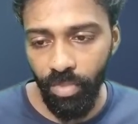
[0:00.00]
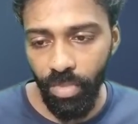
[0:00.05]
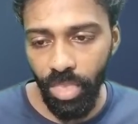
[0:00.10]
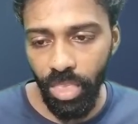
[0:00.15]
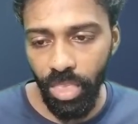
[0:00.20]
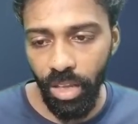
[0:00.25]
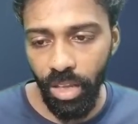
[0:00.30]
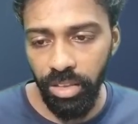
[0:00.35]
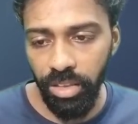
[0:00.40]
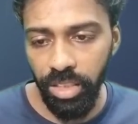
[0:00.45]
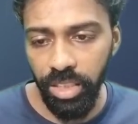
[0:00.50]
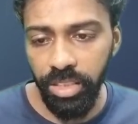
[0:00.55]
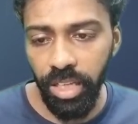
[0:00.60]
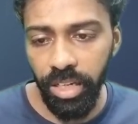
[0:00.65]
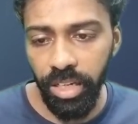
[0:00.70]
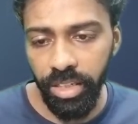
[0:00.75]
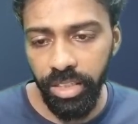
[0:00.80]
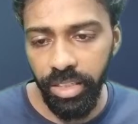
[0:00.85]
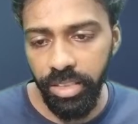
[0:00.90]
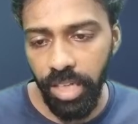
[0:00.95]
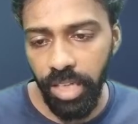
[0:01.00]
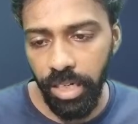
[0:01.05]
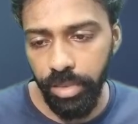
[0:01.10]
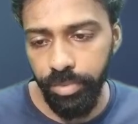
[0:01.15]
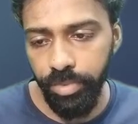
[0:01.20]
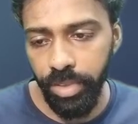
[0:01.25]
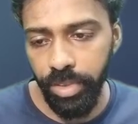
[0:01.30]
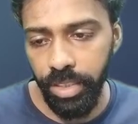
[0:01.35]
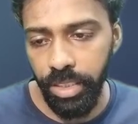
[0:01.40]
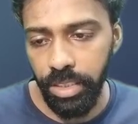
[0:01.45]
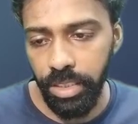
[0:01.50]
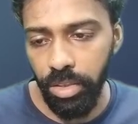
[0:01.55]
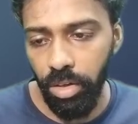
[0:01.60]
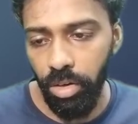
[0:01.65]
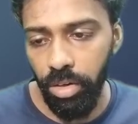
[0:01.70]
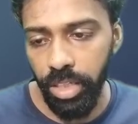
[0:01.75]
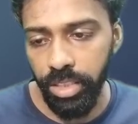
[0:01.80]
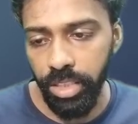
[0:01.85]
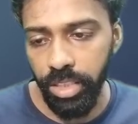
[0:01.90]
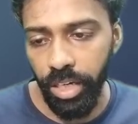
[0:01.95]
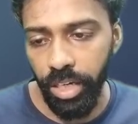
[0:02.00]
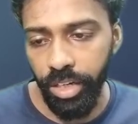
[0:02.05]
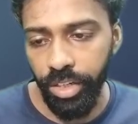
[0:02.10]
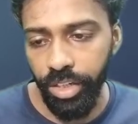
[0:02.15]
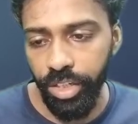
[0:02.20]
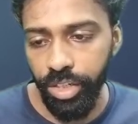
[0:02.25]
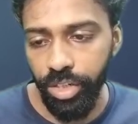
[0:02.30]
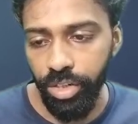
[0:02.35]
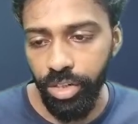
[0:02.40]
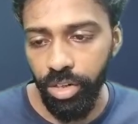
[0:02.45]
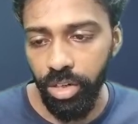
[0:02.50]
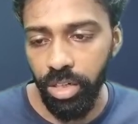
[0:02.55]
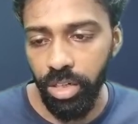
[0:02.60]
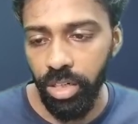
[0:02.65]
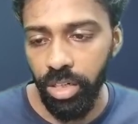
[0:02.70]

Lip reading: This Agri Startup Fund is called as AgriSure,